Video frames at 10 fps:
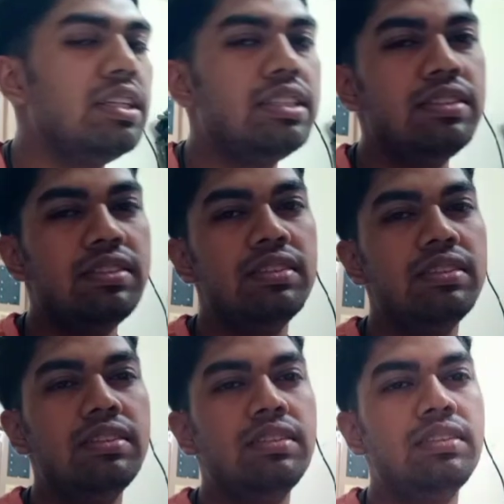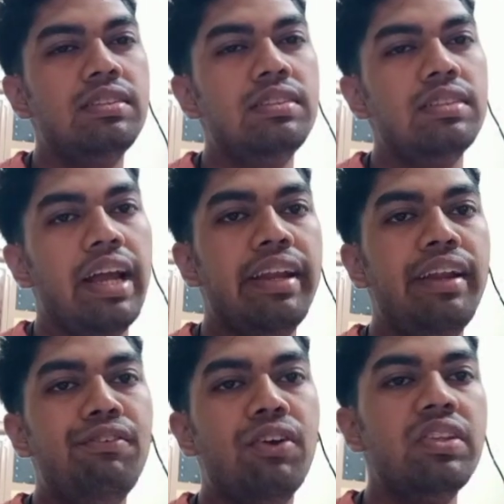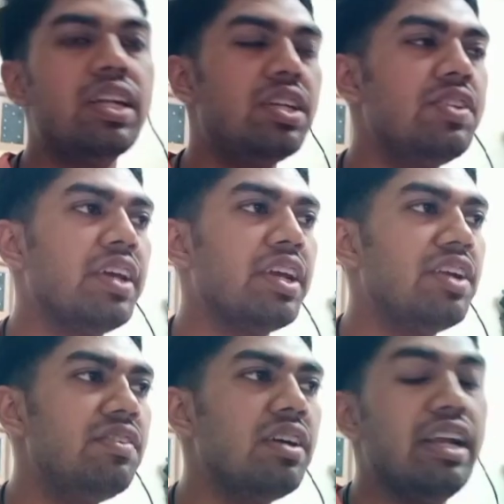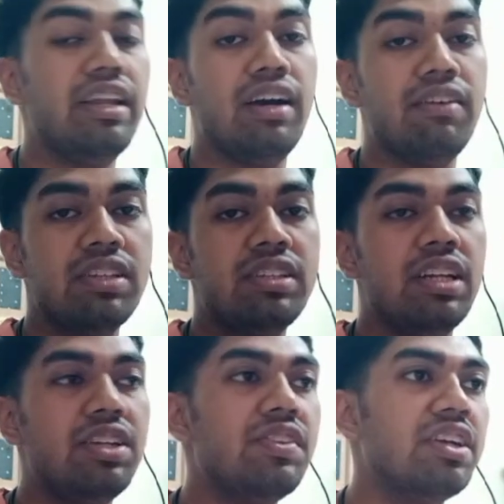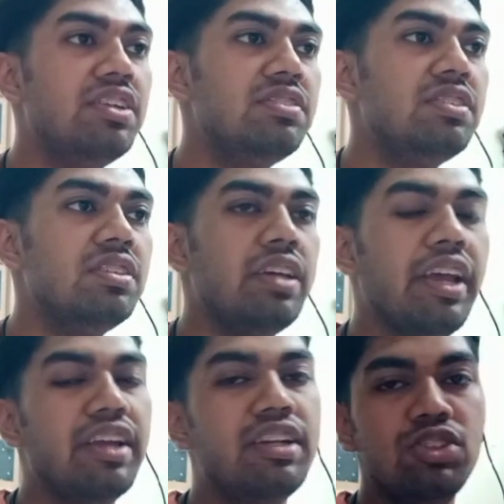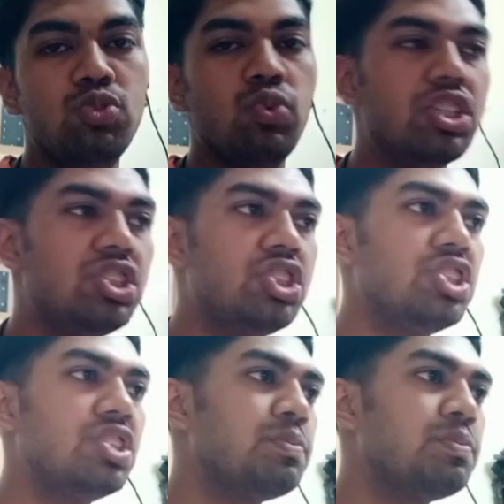It is added for 30 seconds, and after 30 seconds again it is washed